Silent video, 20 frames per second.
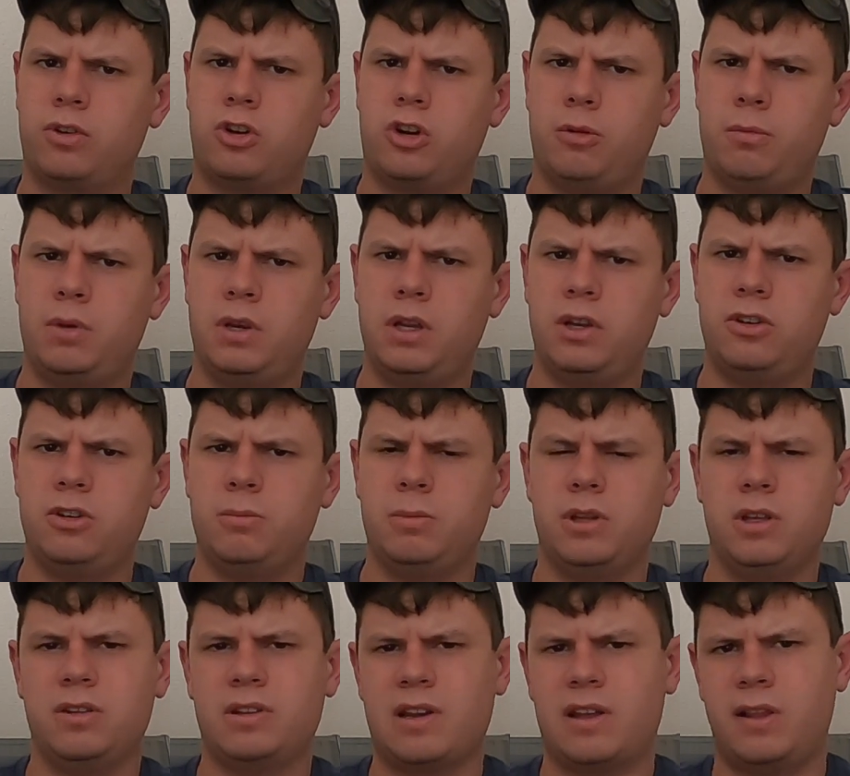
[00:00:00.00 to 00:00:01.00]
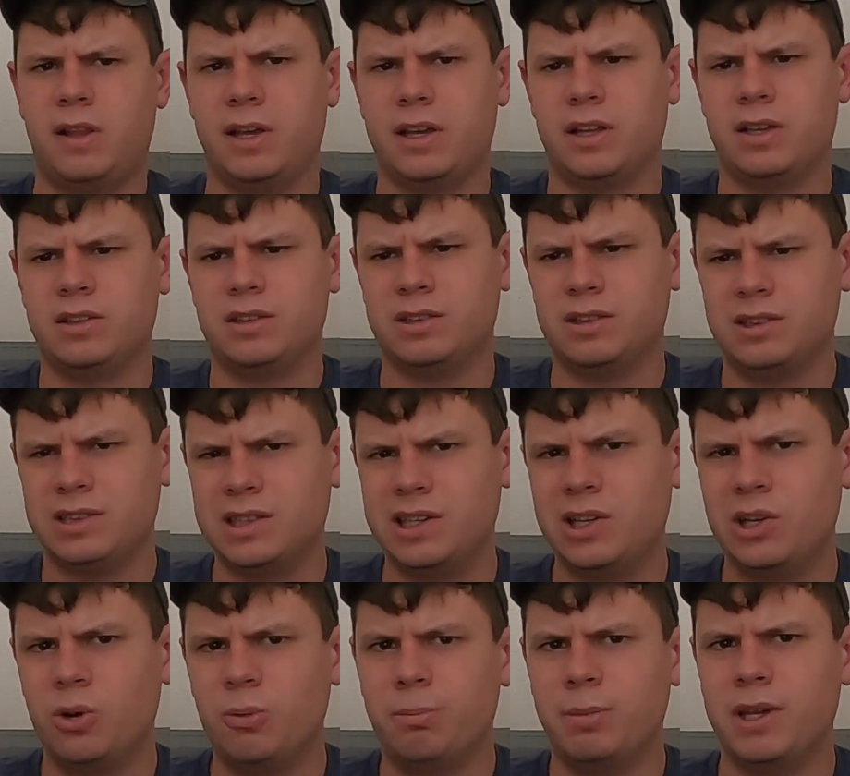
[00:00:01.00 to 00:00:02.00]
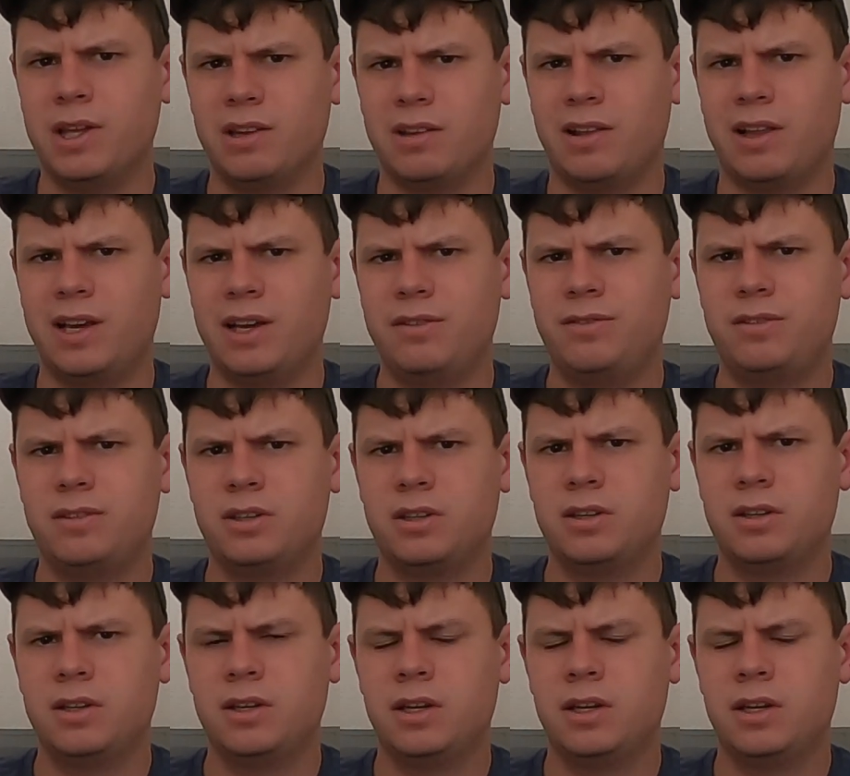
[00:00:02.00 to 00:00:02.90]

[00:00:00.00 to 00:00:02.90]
the carbonation, but there's that like little bit left.